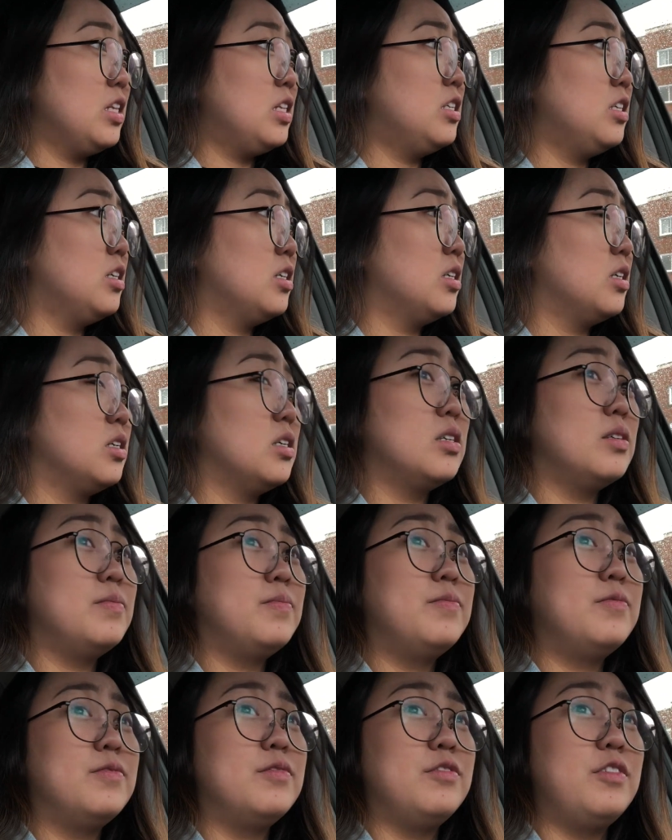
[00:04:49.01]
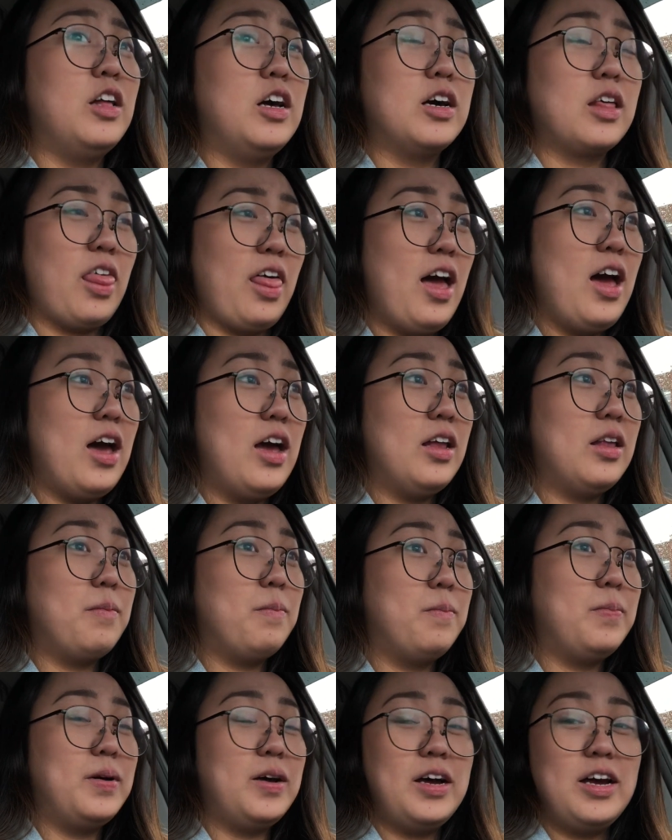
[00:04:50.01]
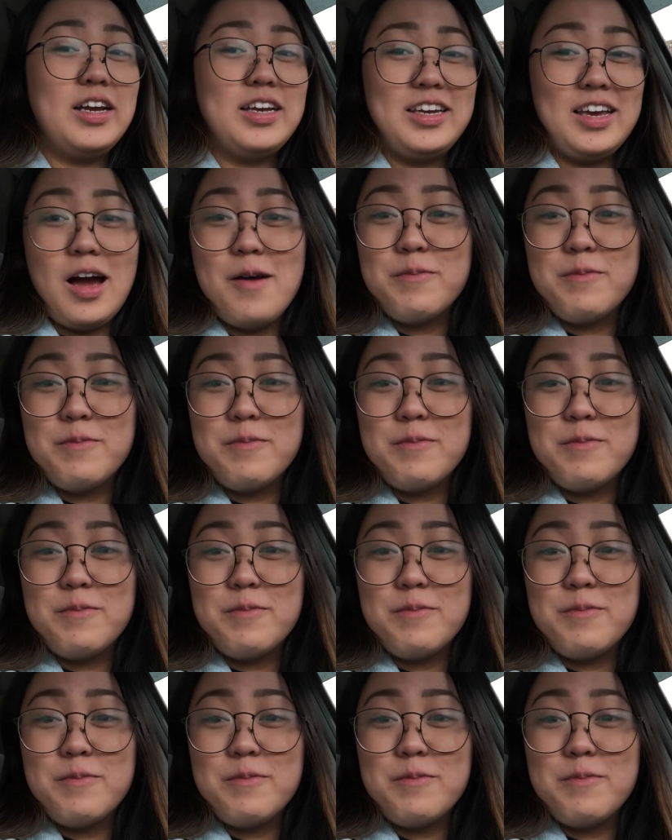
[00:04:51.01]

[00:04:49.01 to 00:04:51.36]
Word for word: to vlog that. But yeah,